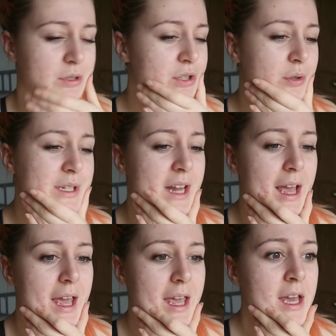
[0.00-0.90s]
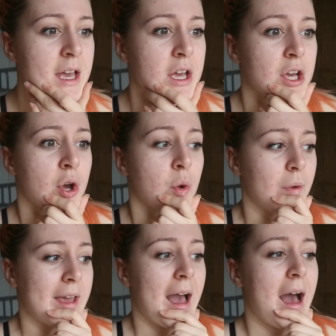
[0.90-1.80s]
So today
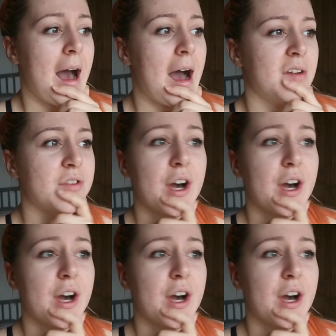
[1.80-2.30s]
we have